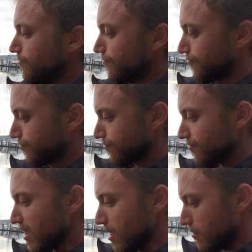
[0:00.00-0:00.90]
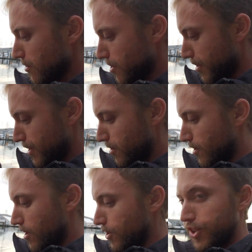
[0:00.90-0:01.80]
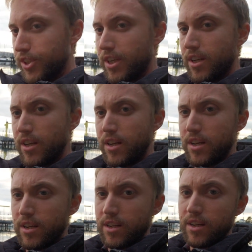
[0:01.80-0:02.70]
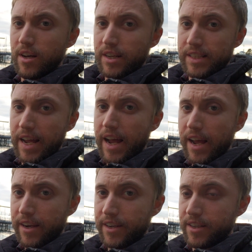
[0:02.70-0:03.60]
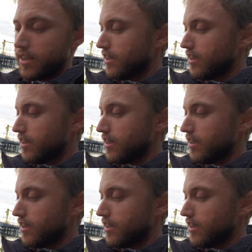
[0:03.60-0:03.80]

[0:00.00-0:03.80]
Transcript: we're going to launch an attack